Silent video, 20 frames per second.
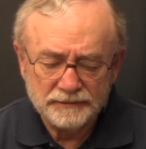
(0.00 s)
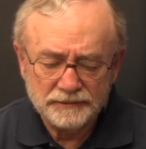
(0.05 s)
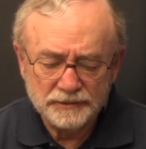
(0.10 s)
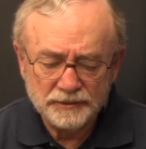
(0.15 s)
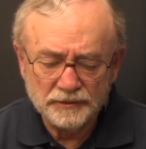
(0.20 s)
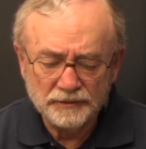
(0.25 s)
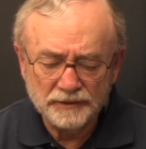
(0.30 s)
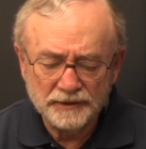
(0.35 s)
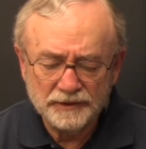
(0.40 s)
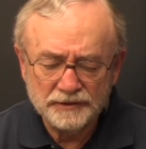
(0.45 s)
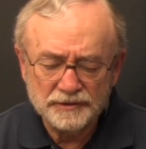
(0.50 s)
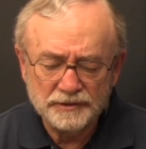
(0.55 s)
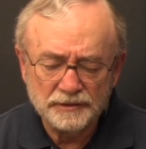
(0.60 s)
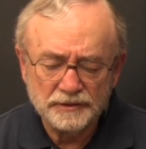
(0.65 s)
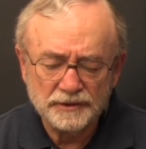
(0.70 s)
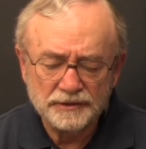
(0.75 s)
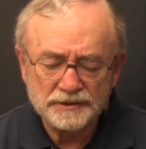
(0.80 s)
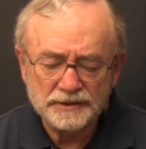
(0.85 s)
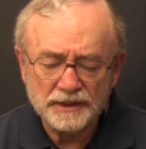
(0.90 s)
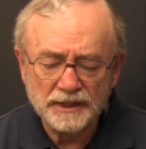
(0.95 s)
Two of these
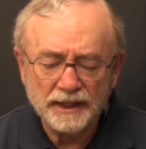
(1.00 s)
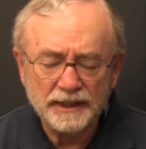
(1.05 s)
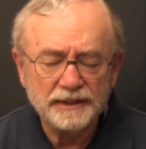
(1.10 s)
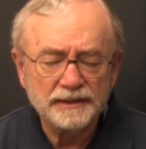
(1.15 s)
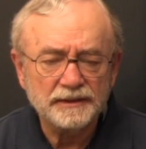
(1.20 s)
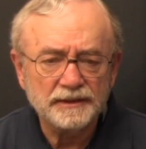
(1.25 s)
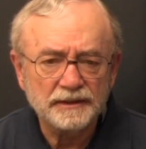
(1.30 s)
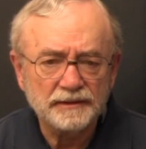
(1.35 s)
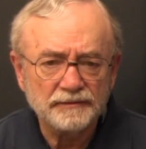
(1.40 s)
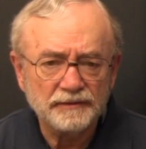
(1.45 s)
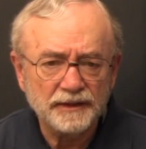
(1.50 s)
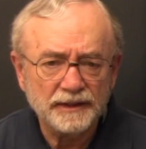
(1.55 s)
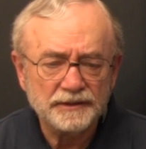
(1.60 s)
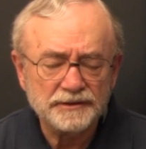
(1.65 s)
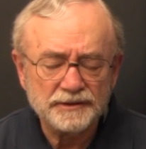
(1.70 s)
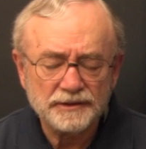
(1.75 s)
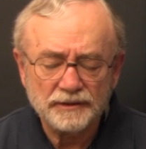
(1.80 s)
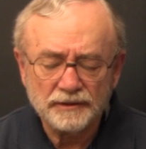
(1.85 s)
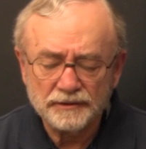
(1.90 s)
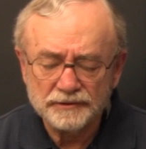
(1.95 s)
units guided the
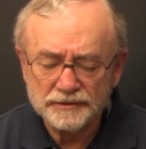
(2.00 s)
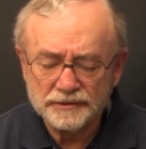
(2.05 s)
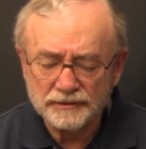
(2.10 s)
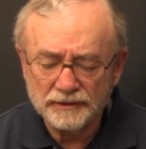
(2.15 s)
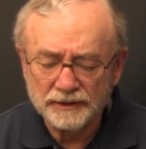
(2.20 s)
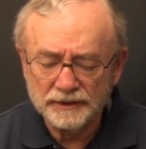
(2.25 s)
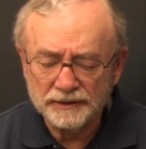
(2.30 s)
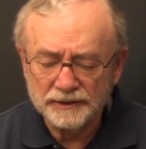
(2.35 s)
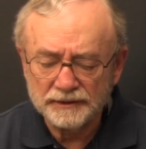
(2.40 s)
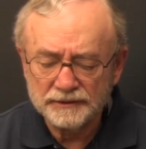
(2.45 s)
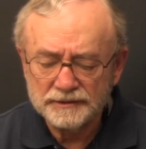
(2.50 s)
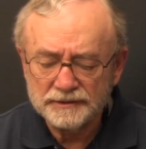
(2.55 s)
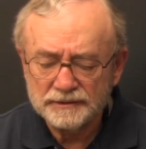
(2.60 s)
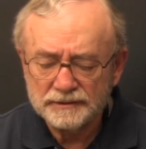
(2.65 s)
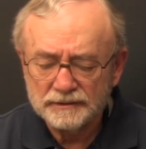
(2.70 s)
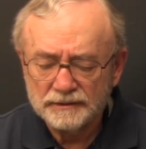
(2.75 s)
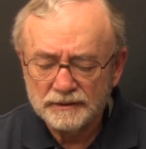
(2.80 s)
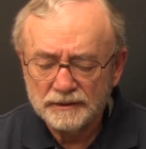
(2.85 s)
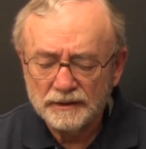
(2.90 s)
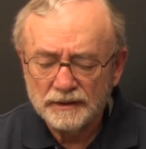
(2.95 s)
advancing Australians.
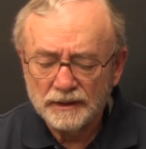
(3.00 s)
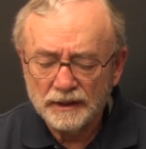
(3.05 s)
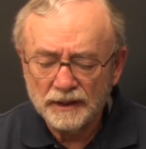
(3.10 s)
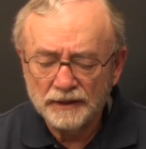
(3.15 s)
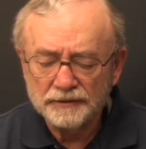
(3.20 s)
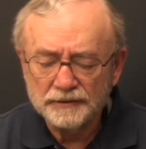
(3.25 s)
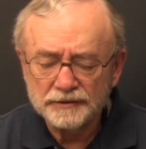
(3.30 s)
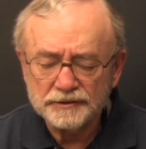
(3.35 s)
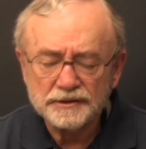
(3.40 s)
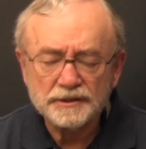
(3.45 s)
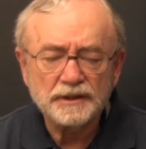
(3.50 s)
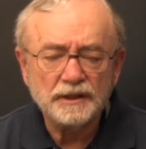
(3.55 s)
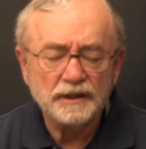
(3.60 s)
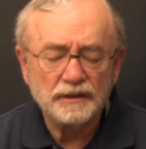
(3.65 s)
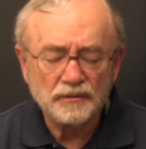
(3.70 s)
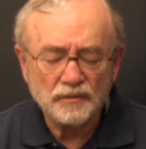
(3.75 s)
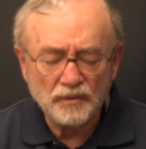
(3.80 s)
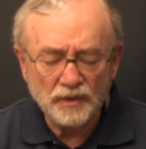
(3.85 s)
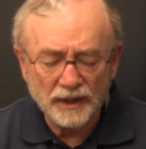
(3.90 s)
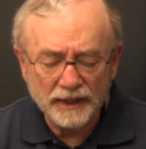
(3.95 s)
Others
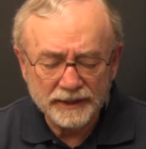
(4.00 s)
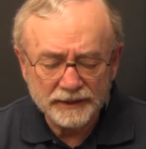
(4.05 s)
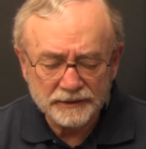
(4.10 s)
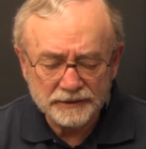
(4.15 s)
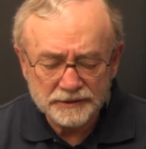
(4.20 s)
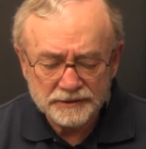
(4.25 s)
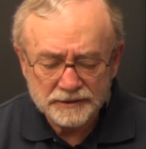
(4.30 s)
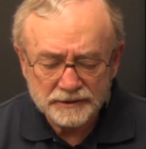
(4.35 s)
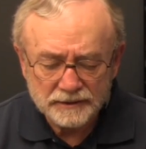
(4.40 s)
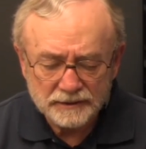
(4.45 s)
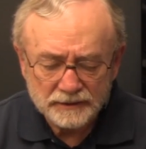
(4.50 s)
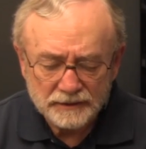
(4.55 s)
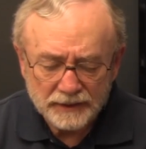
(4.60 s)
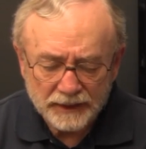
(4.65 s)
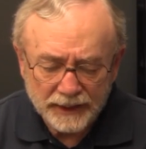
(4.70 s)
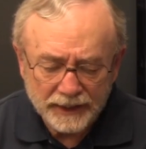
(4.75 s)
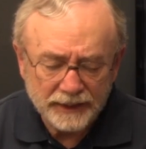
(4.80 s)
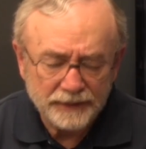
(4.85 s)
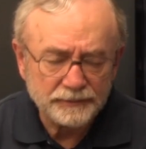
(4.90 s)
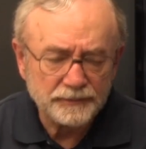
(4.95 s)
cut wires,
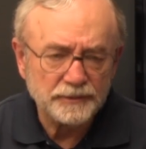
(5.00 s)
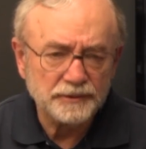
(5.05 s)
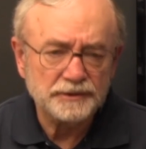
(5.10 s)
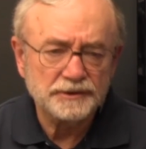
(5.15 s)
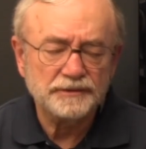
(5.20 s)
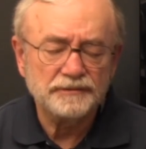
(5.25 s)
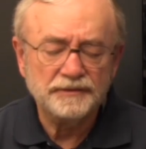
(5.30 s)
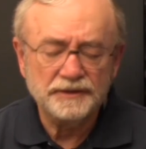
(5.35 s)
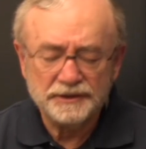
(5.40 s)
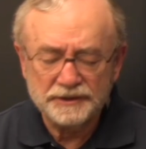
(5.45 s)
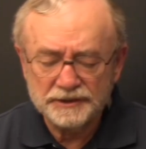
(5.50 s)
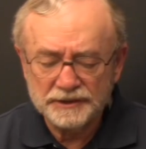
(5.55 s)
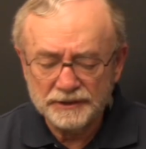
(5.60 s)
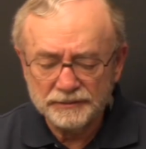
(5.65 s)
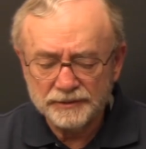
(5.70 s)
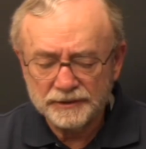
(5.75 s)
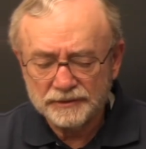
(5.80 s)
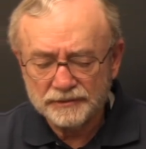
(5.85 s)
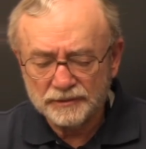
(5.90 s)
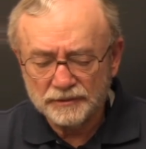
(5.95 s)
ambushed Vichy
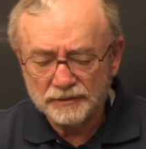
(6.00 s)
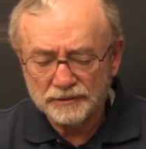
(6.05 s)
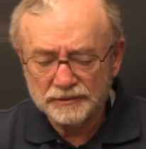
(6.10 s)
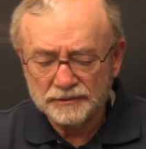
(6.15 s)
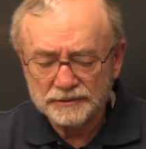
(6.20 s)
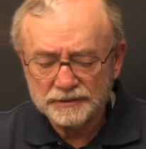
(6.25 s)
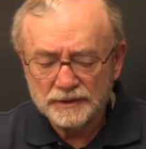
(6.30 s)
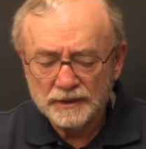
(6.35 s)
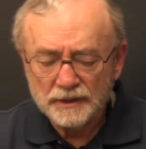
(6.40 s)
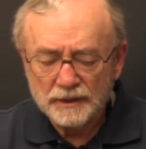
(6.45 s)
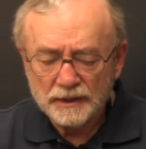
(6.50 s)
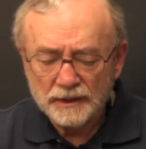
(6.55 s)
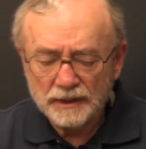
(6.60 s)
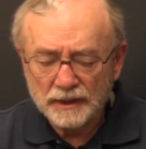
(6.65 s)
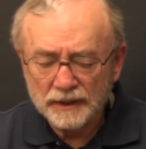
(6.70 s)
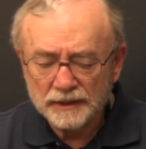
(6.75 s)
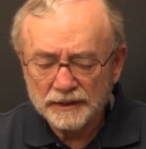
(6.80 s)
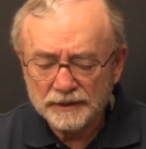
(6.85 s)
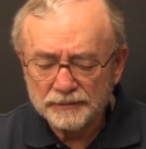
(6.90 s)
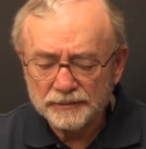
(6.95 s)
patrols
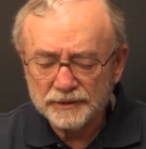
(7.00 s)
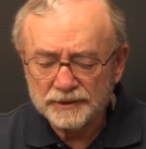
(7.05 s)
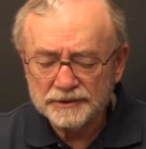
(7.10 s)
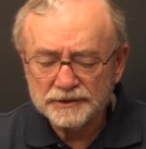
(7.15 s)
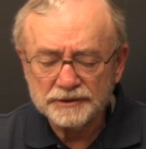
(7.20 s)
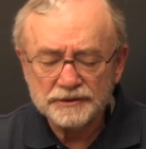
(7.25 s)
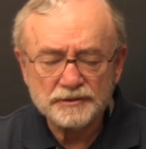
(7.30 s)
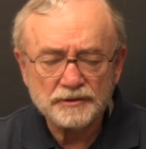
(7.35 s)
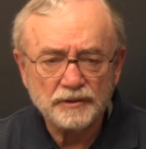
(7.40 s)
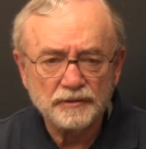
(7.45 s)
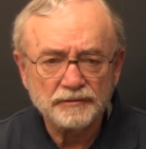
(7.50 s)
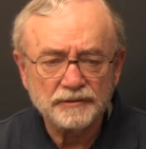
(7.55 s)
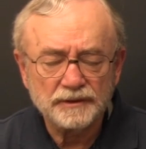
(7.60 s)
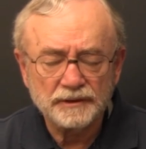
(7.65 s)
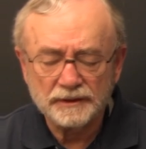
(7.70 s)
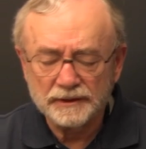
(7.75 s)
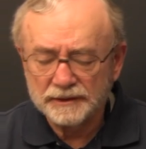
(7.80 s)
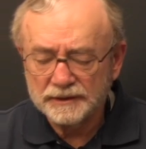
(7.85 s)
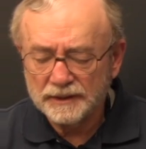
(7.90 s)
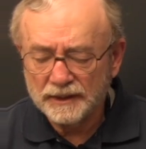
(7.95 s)
guarding bridges over
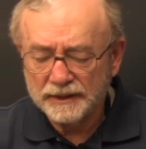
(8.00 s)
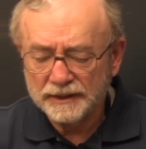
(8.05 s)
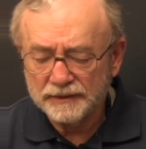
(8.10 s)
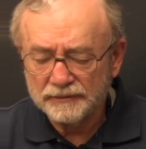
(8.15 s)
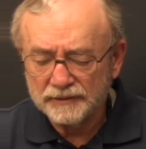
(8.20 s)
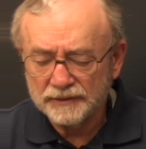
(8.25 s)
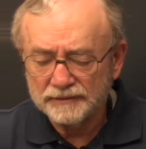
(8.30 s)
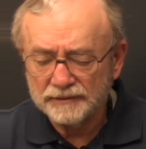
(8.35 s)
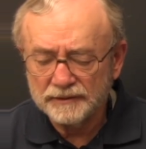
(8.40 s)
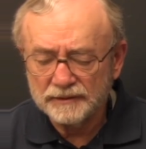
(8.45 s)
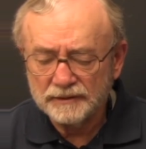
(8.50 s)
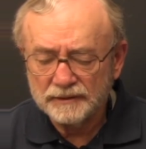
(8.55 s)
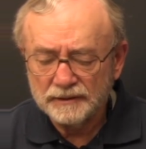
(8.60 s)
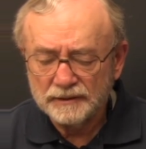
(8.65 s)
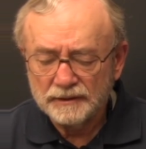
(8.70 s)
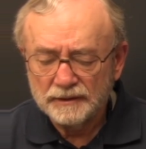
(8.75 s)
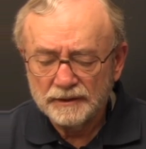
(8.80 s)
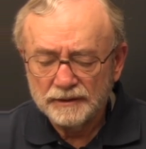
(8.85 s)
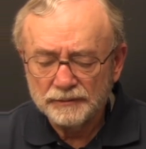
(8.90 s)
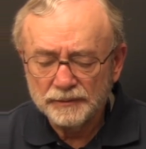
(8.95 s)
the Litani River,
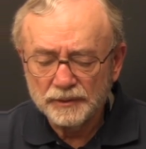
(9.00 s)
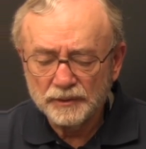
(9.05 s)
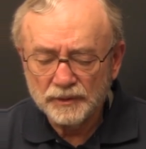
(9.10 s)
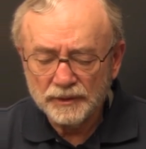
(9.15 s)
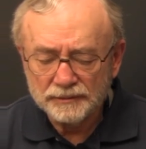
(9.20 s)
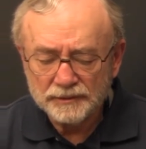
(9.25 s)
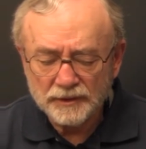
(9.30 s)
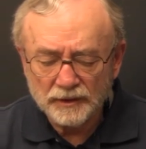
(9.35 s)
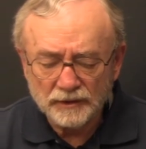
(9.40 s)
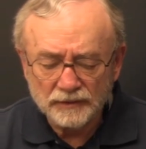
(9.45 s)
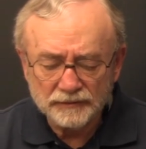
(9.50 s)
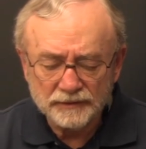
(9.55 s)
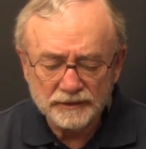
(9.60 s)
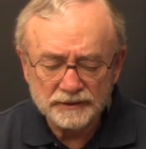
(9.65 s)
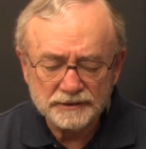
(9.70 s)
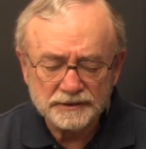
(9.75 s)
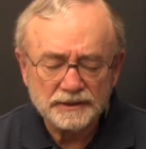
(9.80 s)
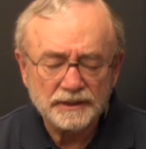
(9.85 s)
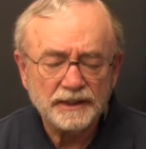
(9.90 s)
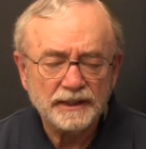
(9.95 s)
blew up
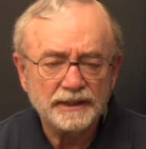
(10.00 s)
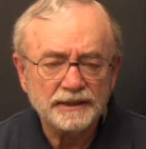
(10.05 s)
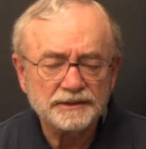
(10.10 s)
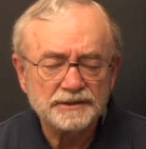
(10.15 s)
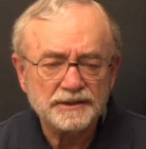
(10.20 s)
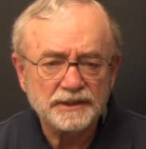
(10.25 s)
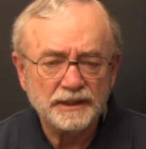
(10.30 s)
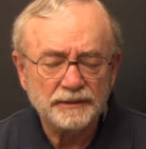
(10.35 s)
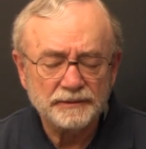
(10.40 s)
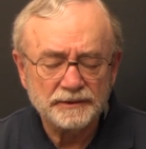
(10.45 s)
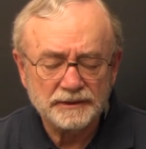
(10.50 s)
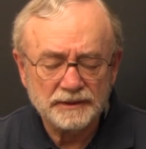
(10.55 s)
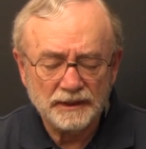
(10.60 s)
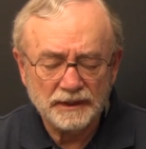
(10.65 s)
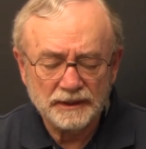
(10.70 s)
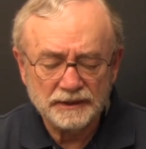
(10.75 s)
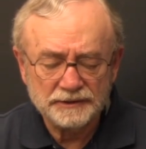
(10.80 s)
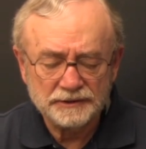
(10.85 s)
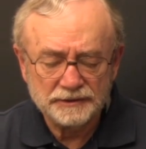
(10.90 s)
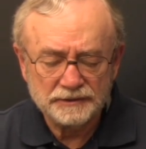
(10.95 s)
culverts, and
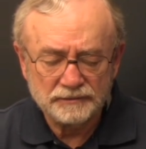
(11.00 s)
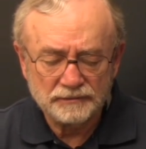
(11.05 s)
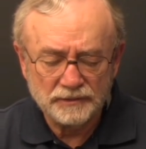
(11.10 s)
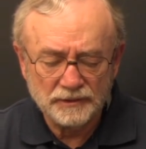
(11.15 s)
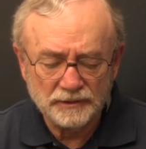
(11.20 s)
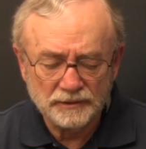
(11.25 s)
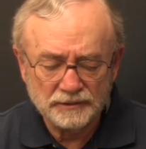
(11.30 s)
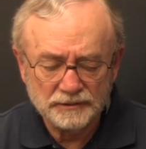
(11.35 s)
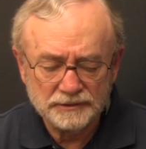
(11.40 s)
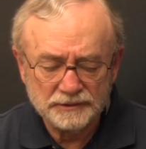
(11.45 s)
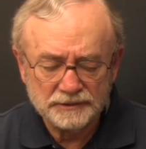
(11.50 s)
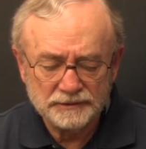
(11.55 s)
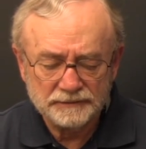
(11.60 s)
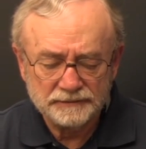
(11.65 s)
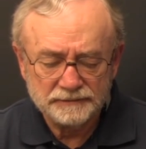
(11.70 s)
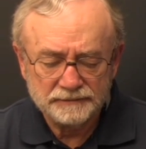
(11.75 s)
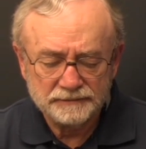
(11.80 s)
sabotaged roads.